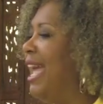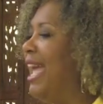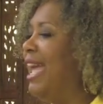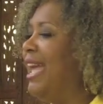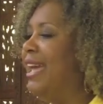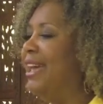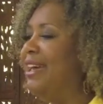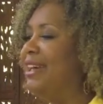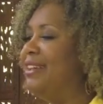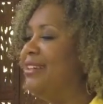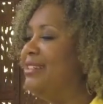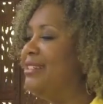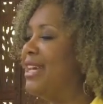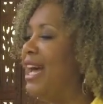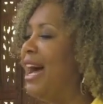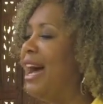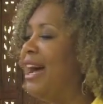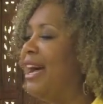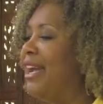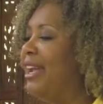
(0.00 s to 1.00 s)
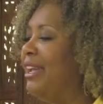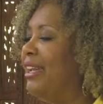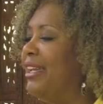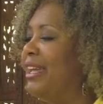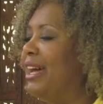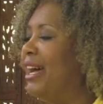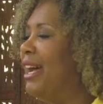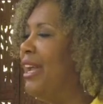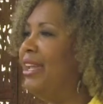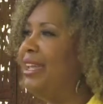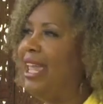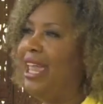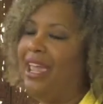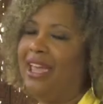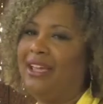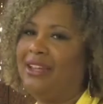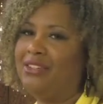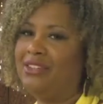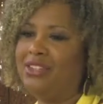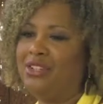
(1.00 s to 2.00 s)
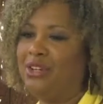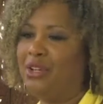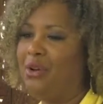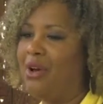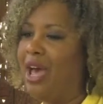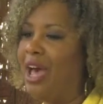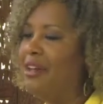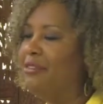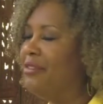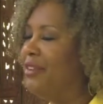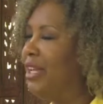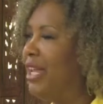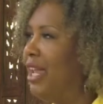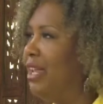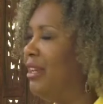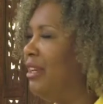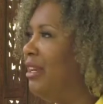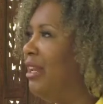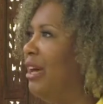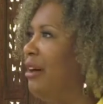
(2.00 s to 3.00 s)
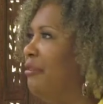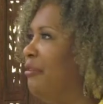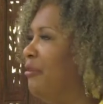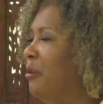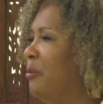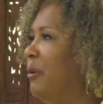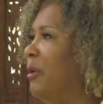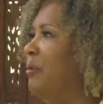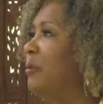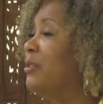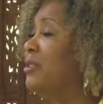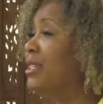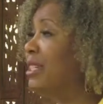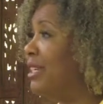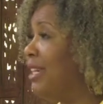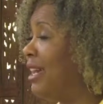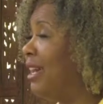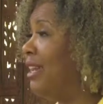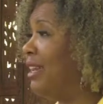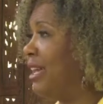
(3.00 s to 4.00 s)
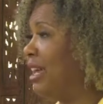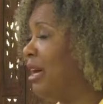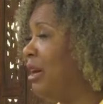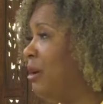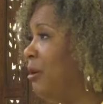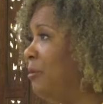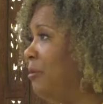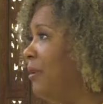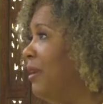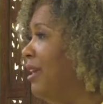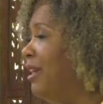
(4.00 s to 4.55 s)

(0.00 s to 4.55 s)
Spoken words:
And I can't, advocate enough for people to get help,